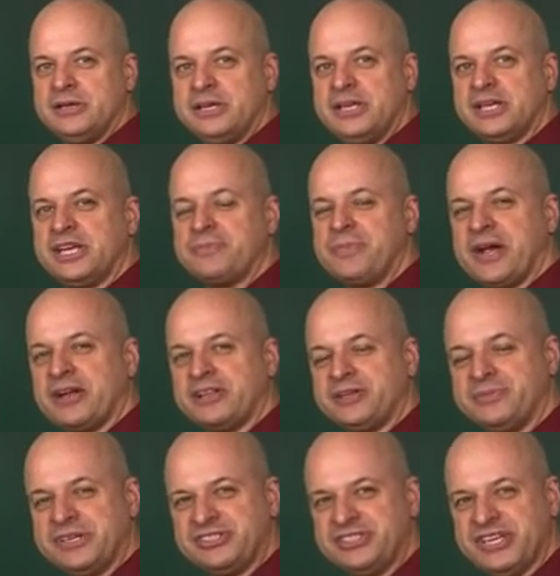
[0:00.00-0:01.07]
it could barely
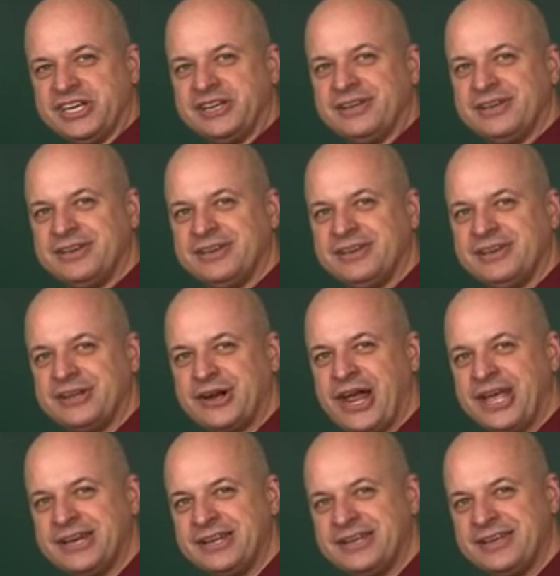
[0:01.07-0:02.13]
be seen,
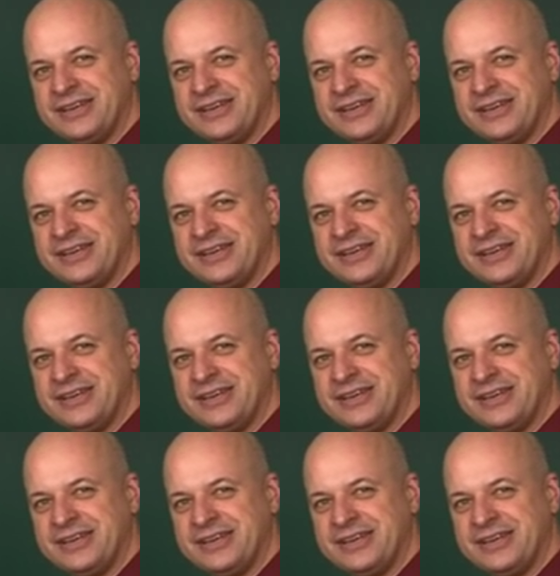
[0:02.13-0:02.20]
right?